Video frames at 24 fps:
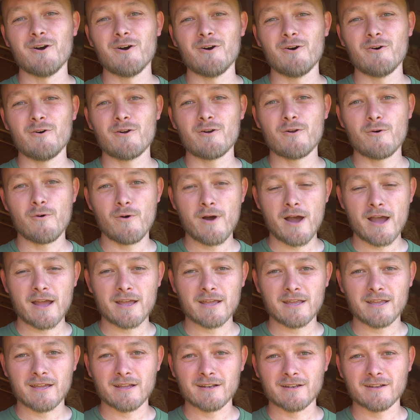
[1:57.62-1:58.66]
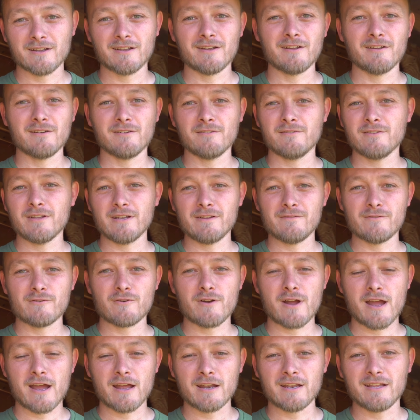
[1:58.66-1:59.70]
or a white hen of any
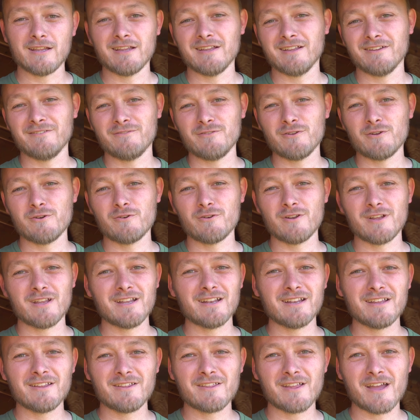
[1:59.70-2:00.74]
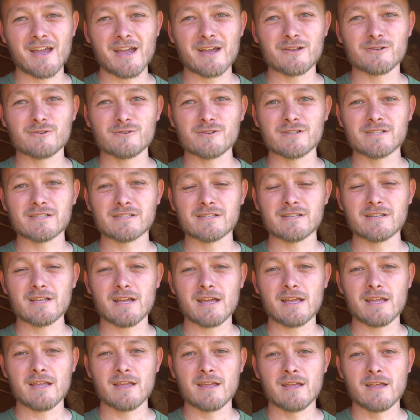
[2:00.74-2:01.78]
variety. If you go to any of the hatcheries
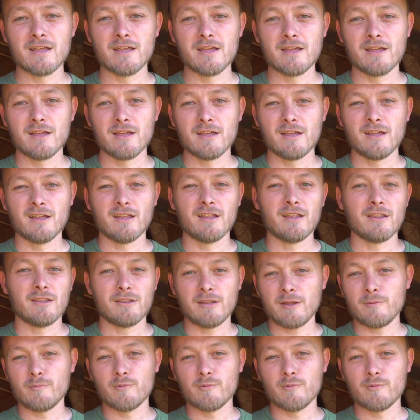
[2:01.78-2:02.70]
today, they